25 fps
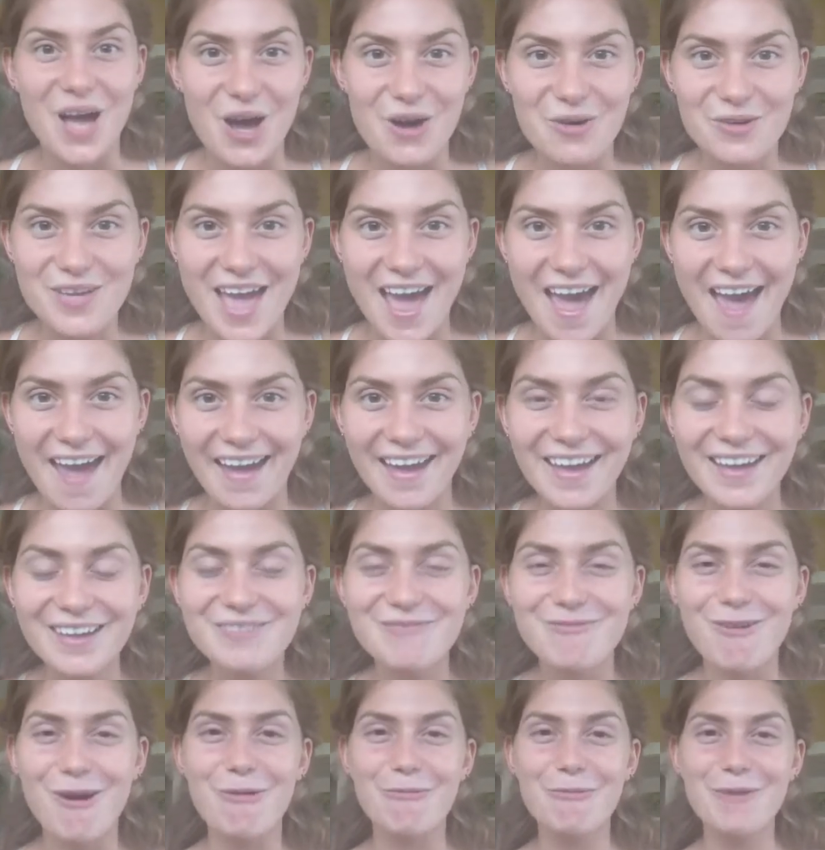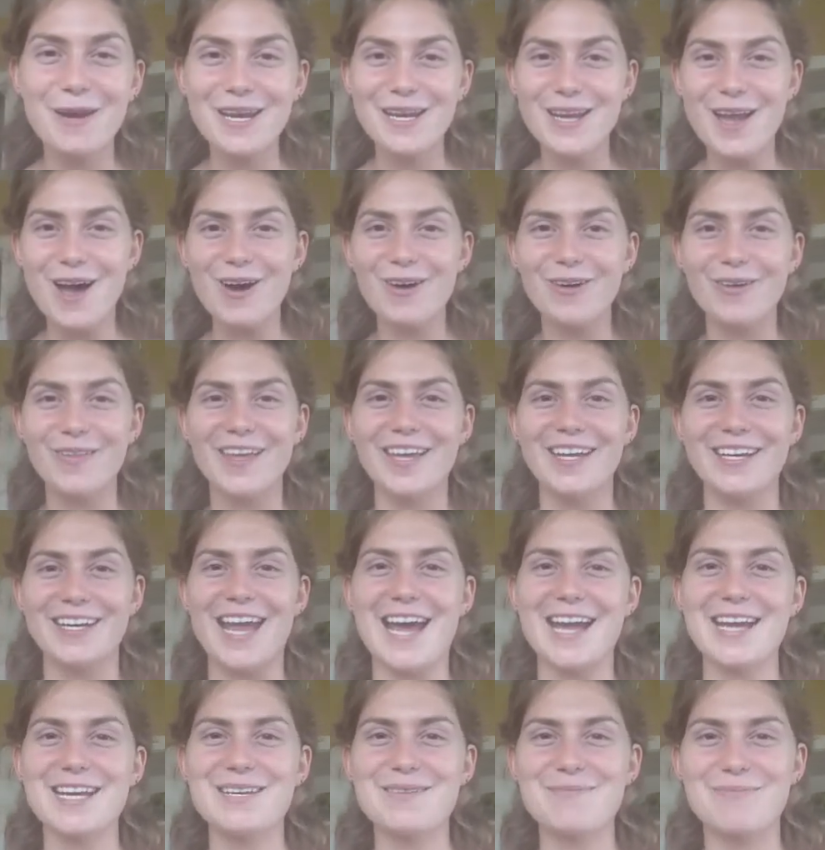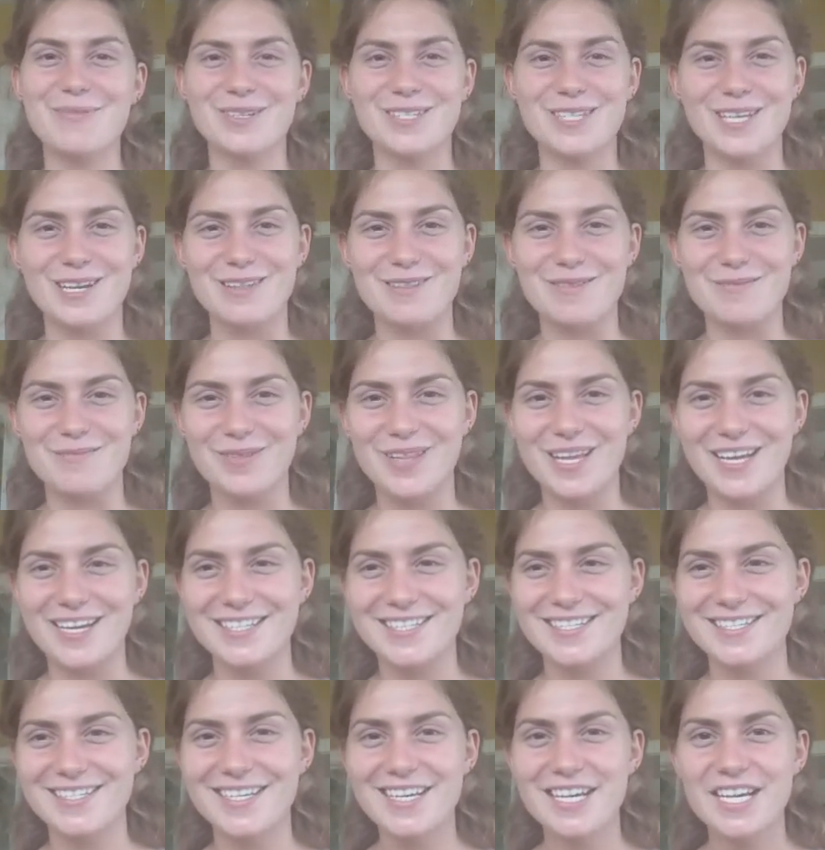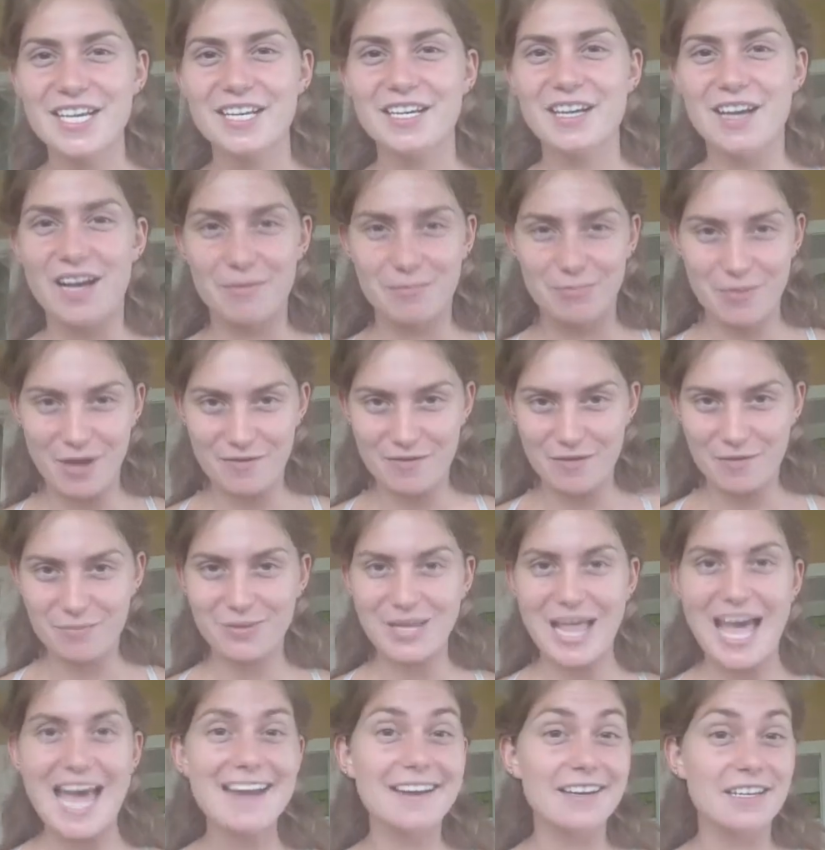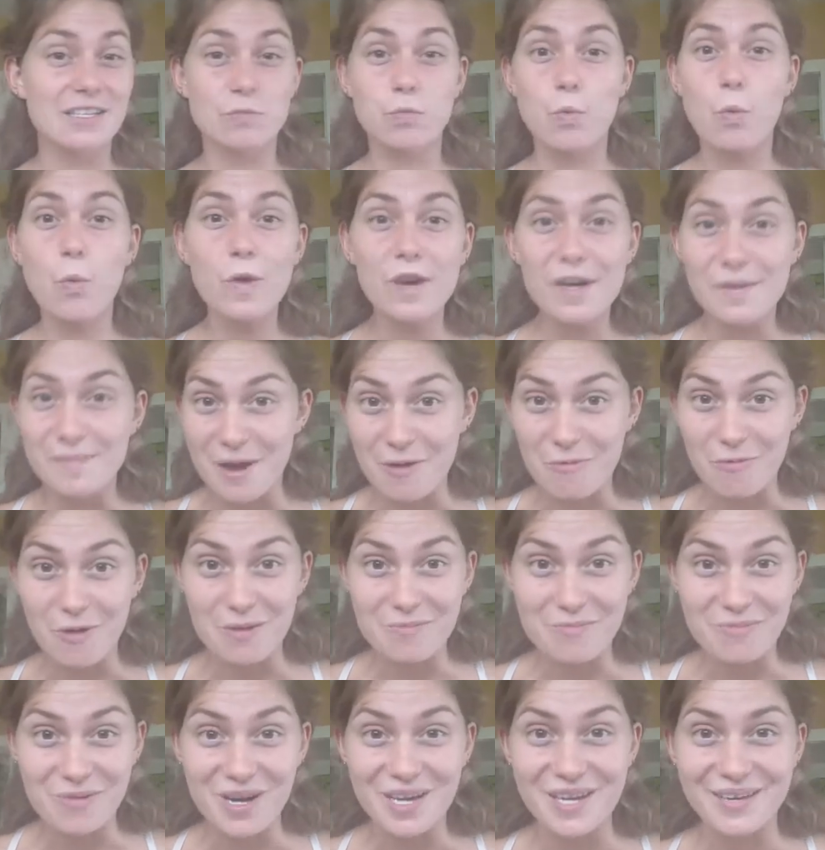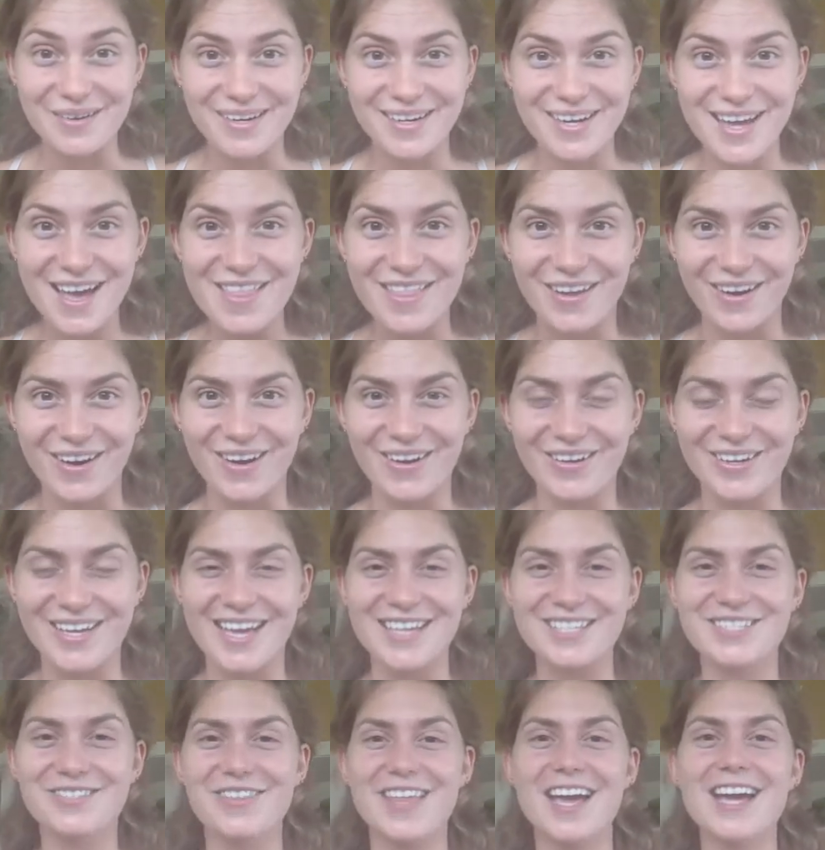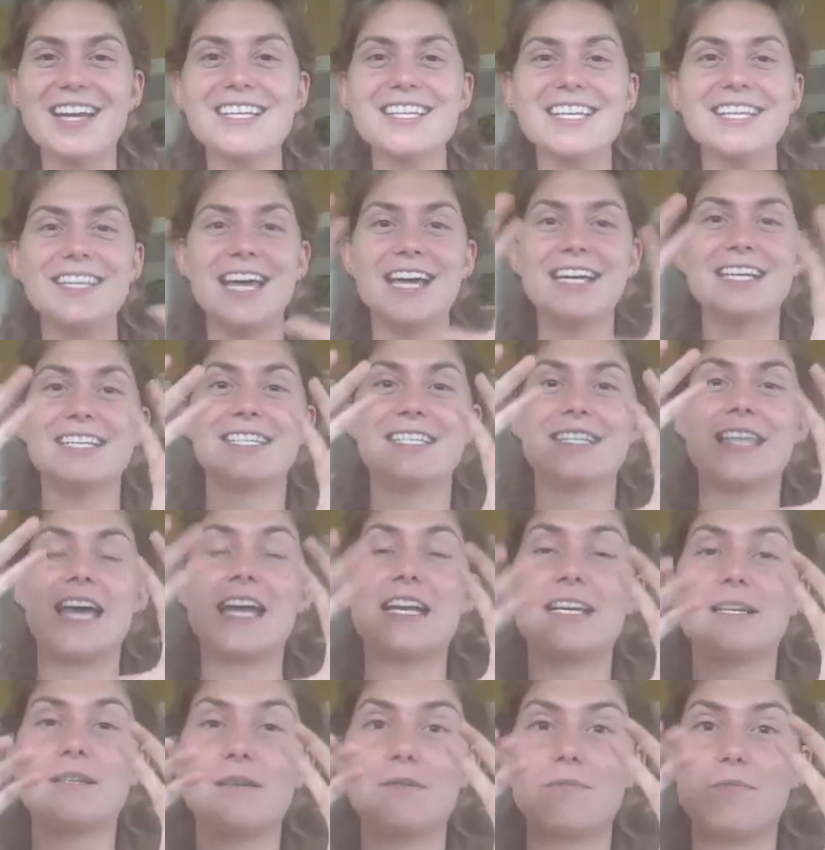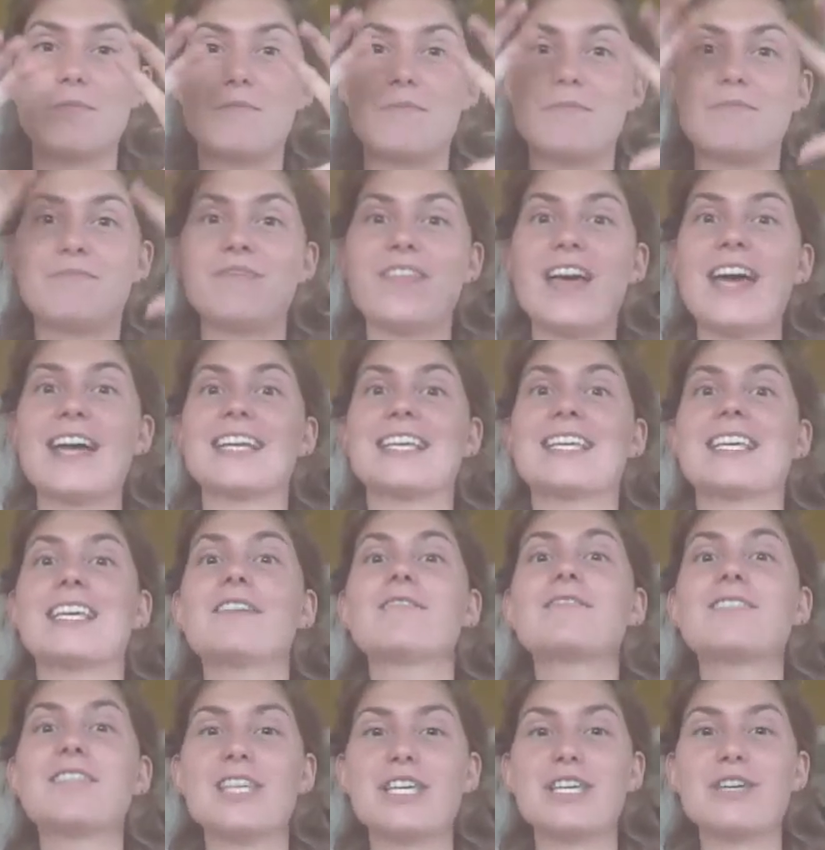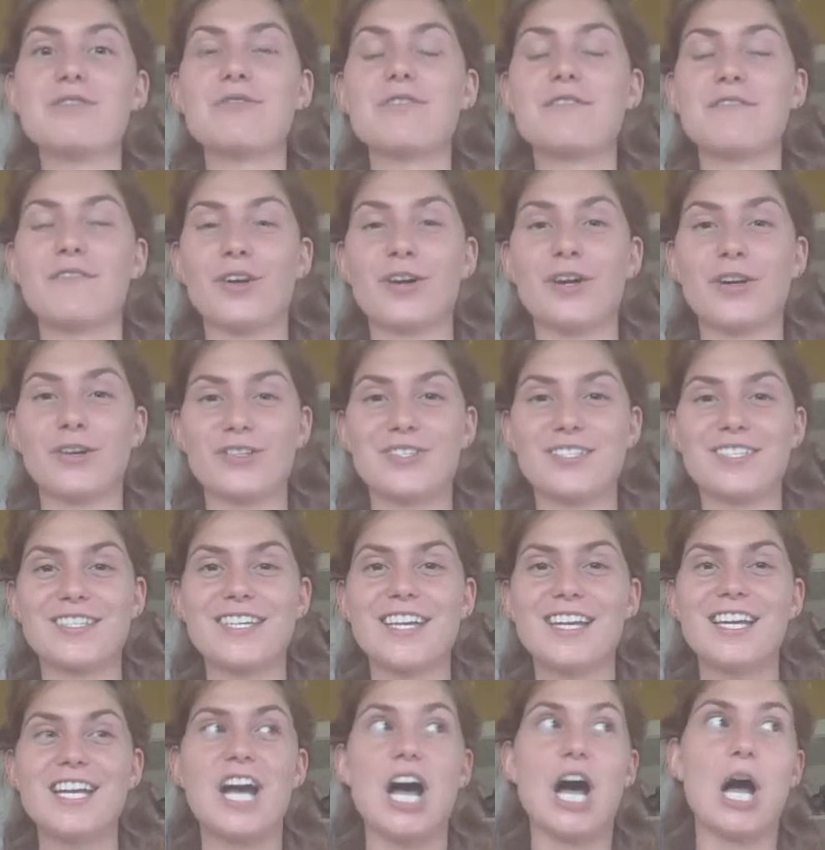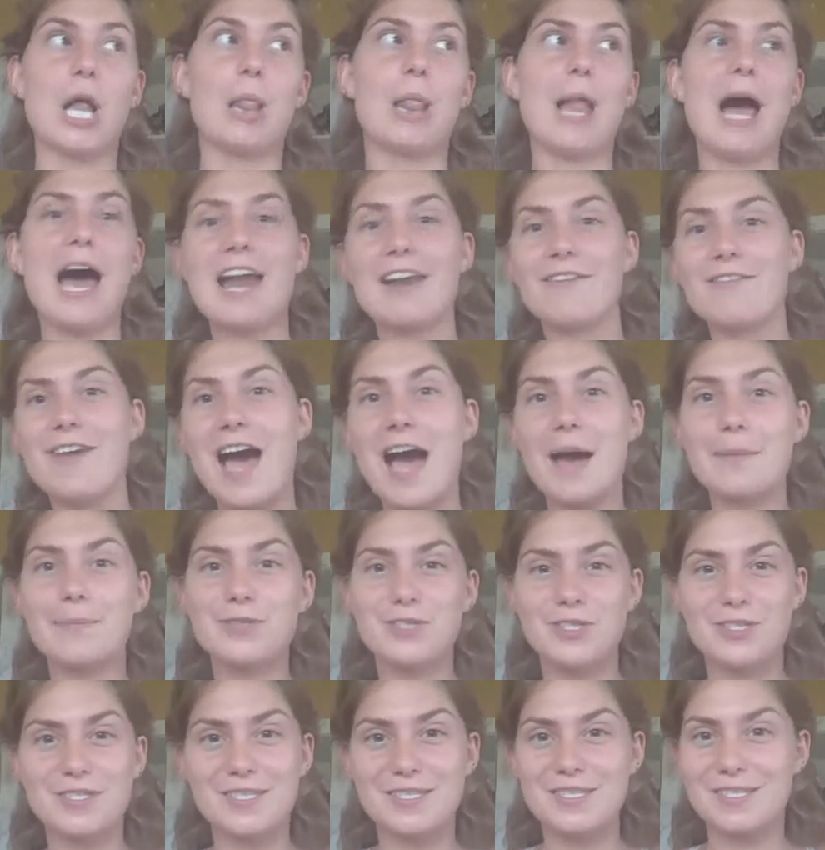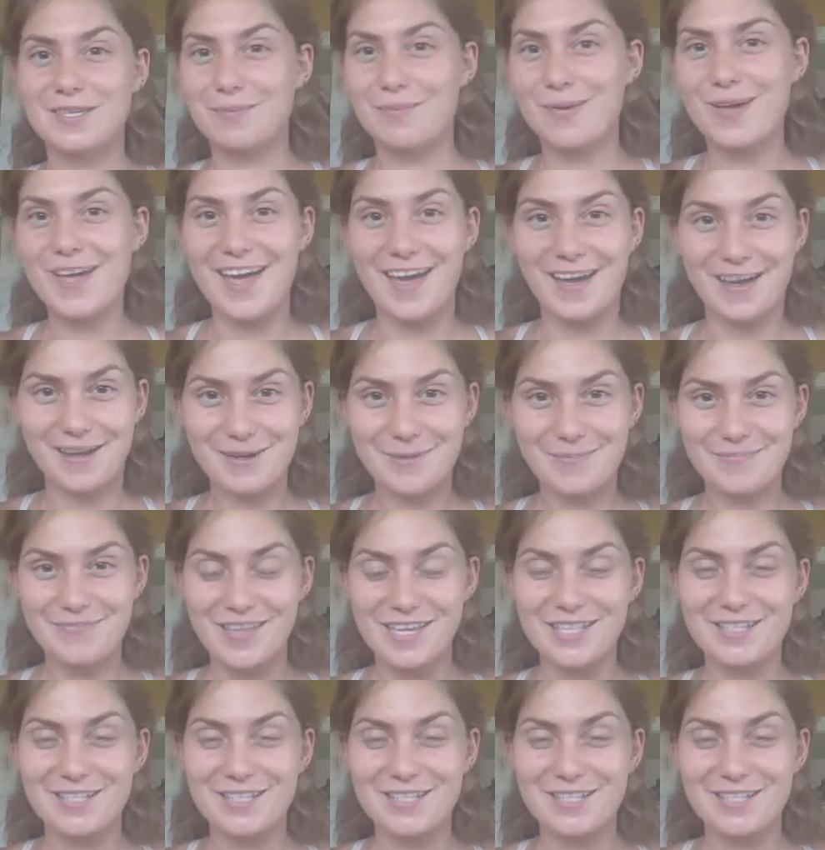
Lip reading: Okay, well, we know that 90% of the planet is warm at one point or another. Okay, so that gives the universe a lot of options to pick.